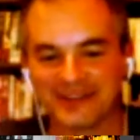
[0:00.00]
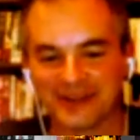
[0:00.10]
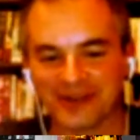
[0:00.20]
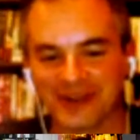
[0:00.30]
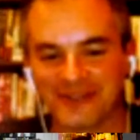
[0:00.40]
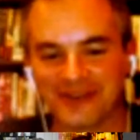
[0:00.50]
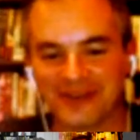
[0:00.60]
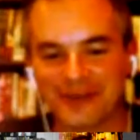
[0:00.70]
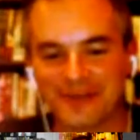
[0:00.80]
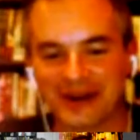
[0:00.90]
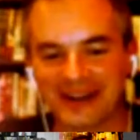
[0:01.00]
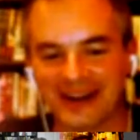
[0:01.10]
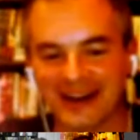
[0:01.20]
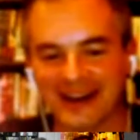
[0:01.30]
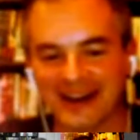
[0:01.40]
kids or whatever. Oh,
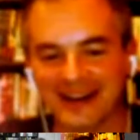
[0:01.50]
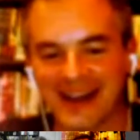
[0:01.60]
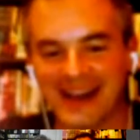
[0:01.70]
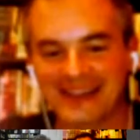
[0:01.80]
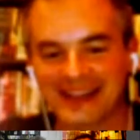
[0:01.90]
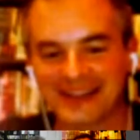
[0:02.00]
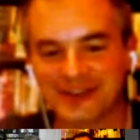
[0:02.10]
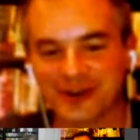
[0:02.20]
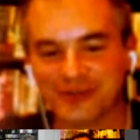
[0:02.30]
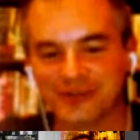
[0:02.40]
my God. I hate that